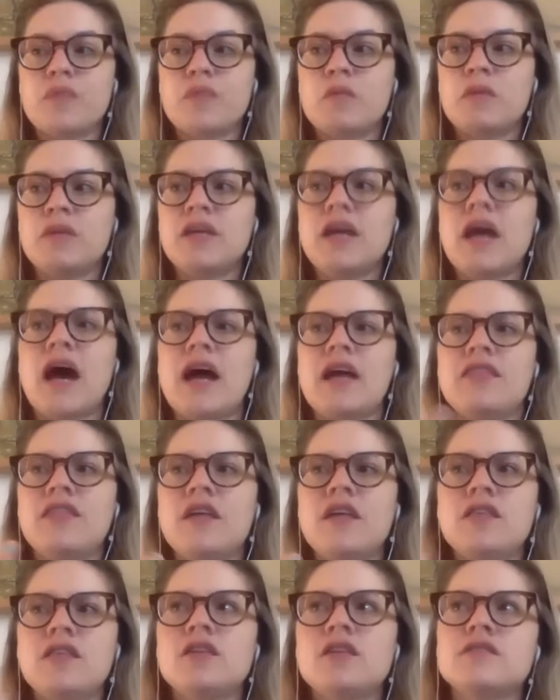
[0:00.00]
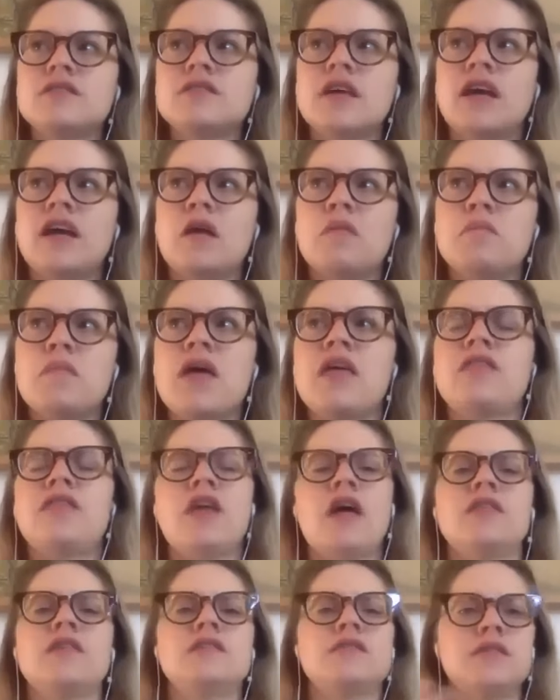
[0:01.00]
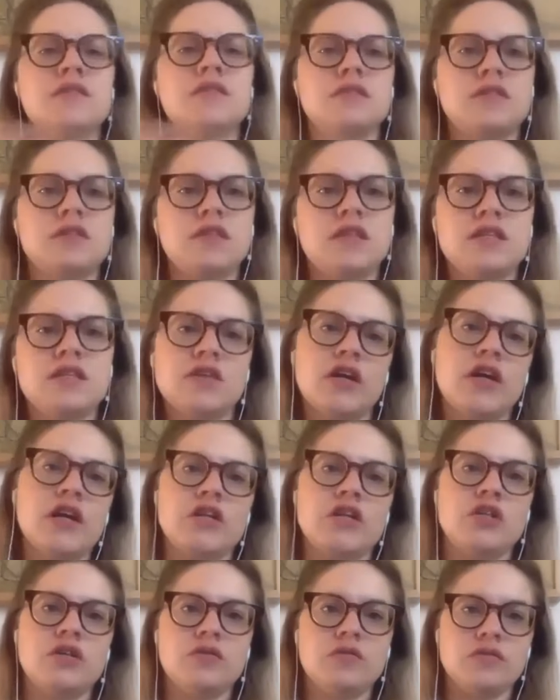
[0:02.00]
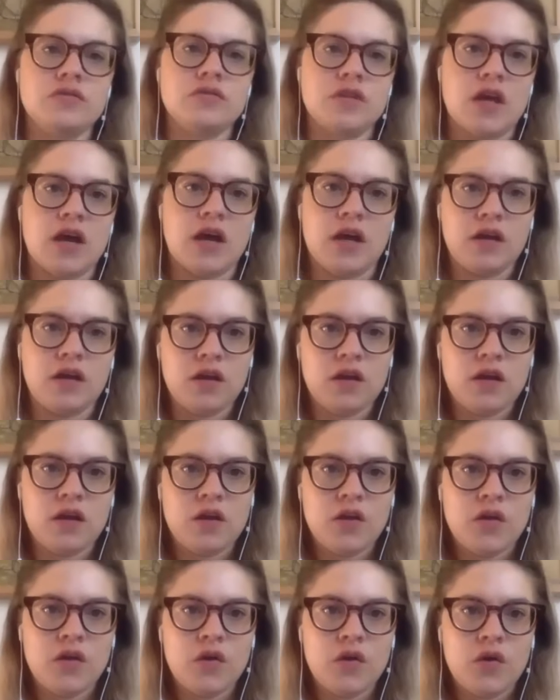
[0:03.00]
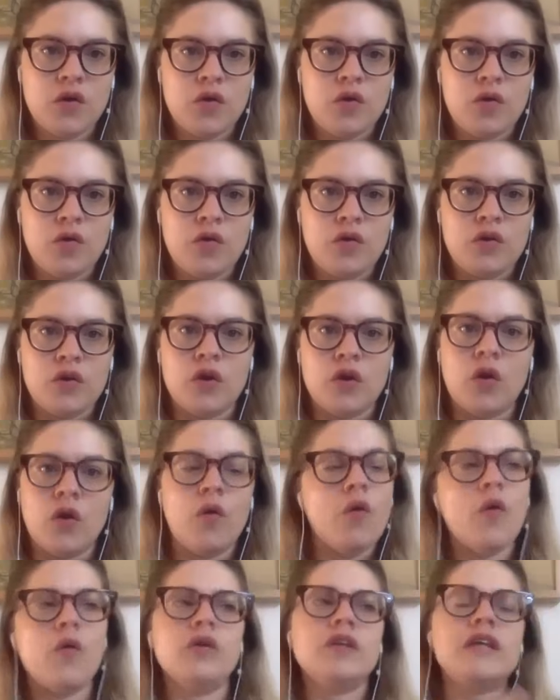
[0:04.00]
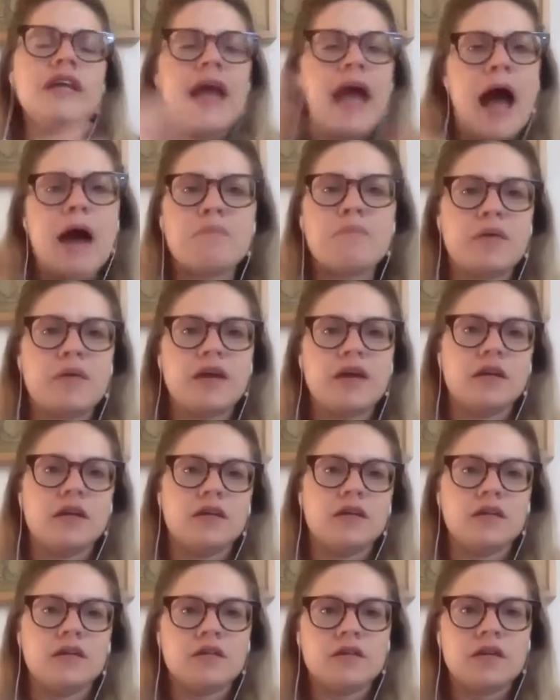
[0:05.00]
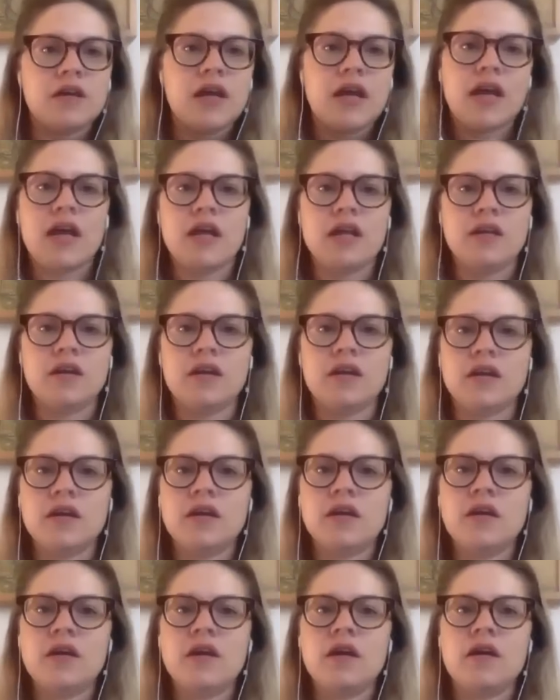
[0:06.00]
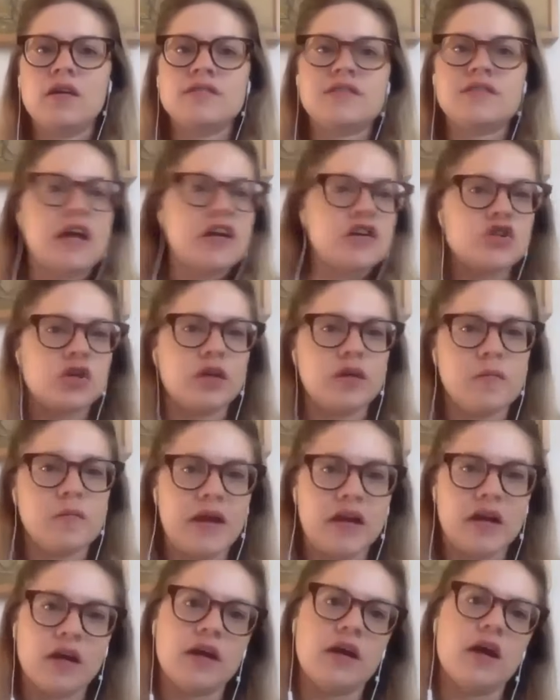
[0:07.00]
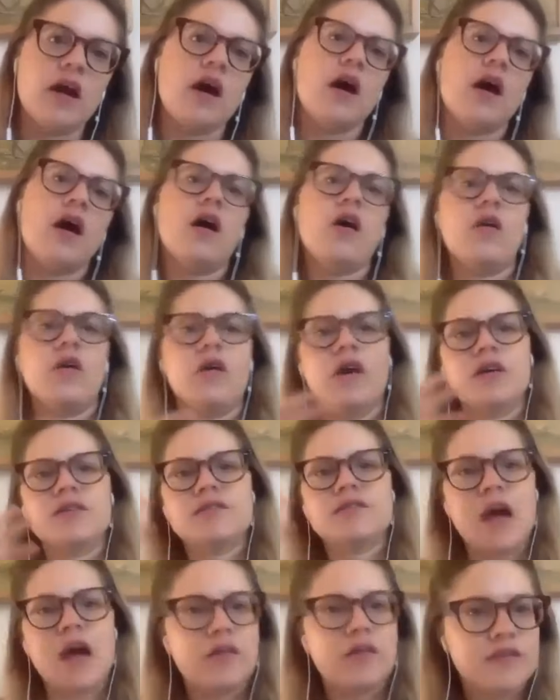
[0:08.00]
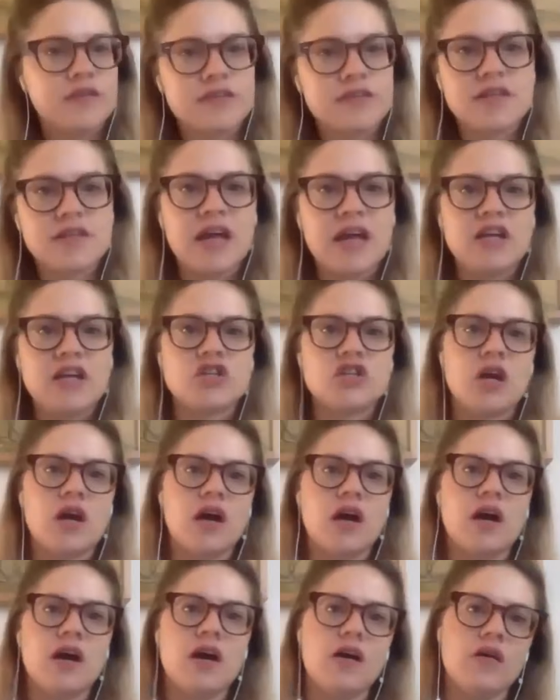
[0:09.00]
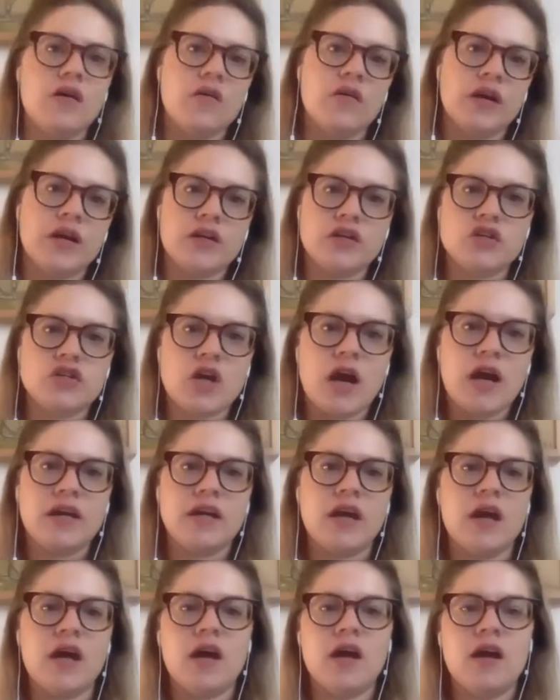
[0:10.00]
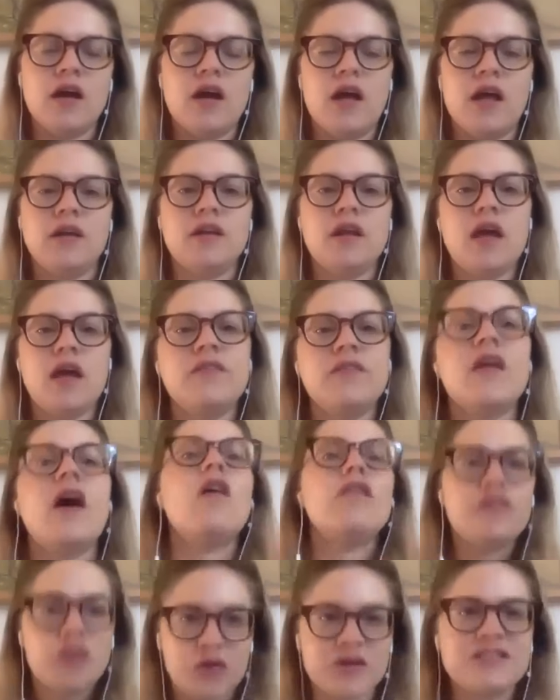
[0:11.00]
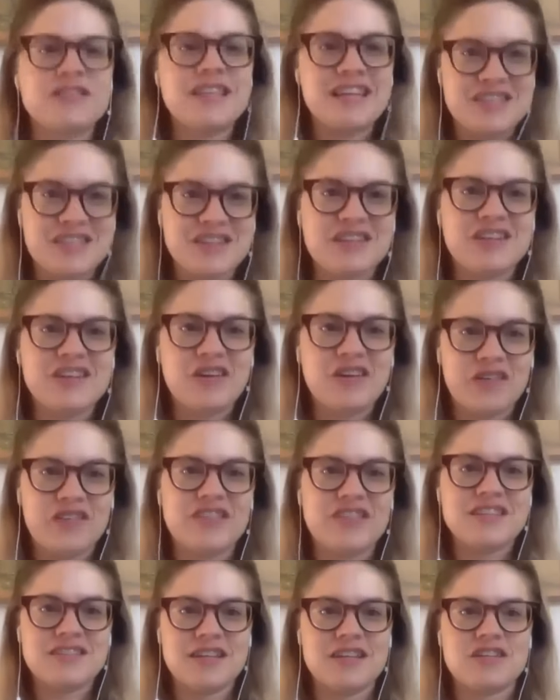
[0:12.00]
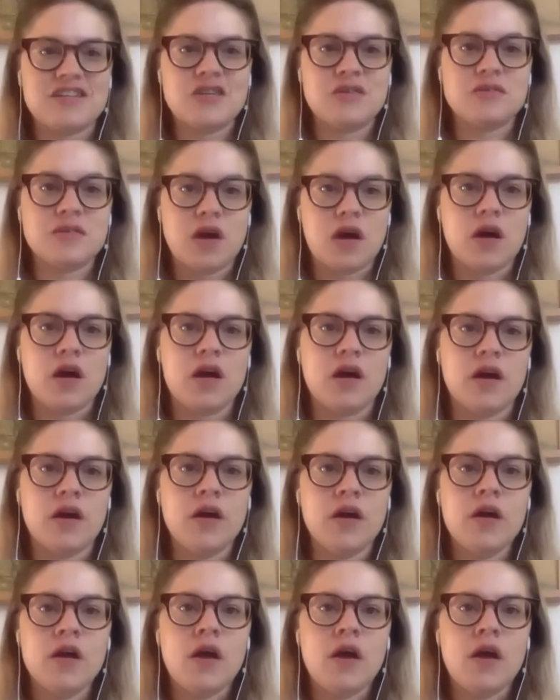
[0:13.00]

yeah, I think there's like a myth that these are issues that, you know, only happen in Central America or Southeast Asia or in China. And of course they, these issues are